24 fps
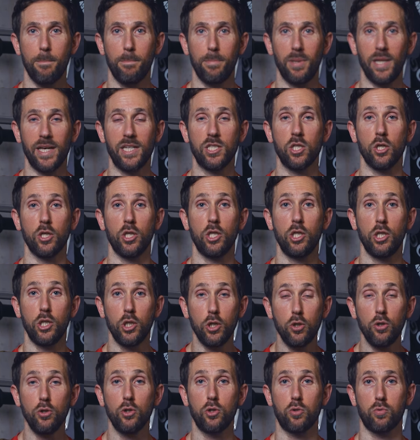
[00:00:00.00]
plays a
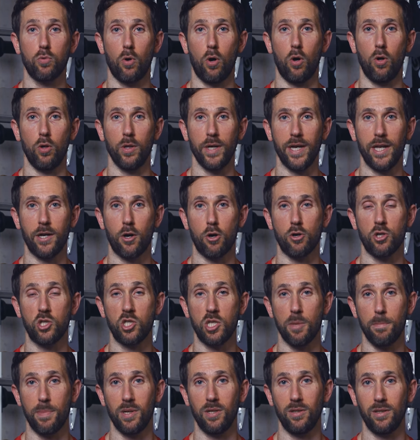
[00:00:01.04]
huge role in our
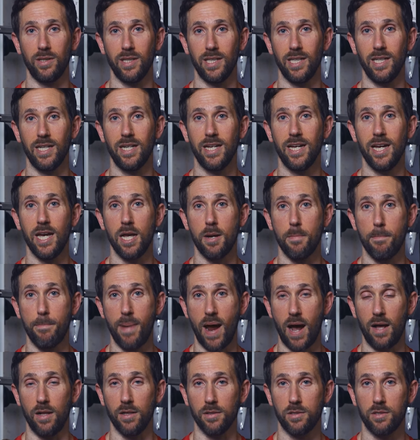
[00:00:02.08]
stability and
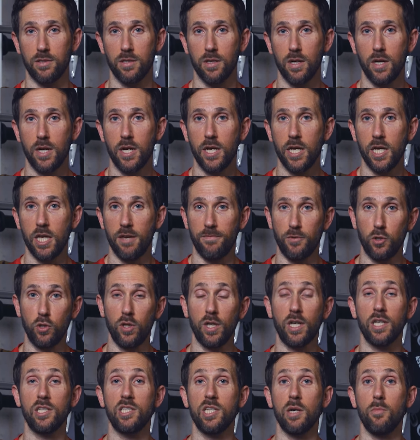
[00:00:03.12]
balance. If you
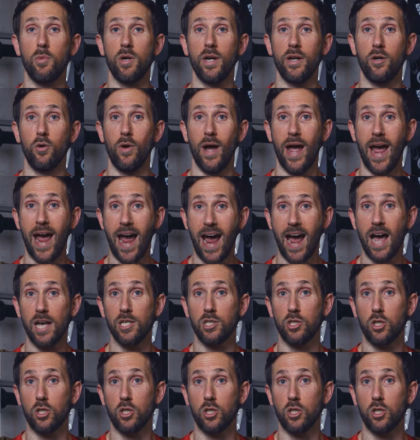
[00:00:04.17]
look at someone who has